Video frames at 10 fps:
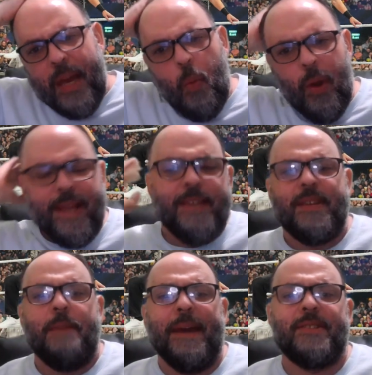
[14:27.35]
where
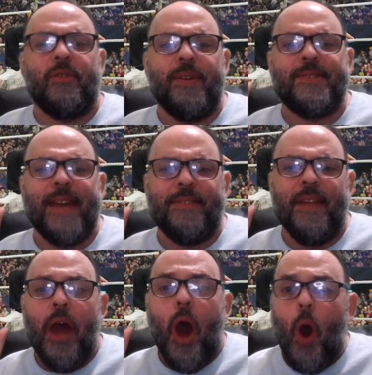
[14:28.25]
he basically said,
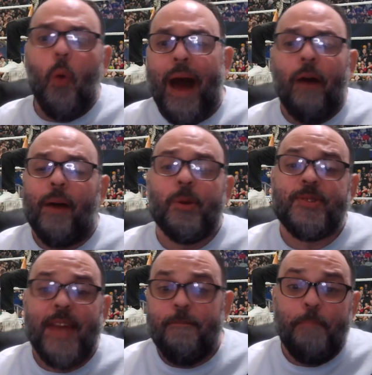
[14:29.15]
"Oh wow, I was
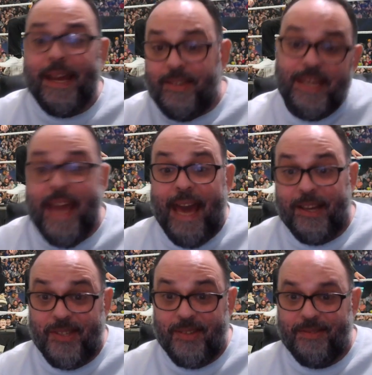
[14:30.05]
saved by
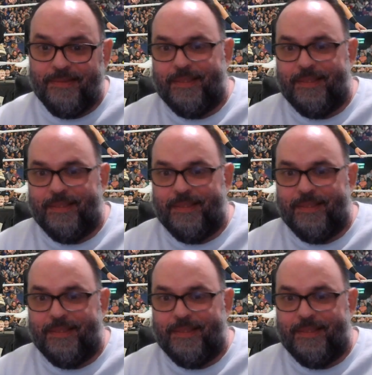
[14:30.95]
DX."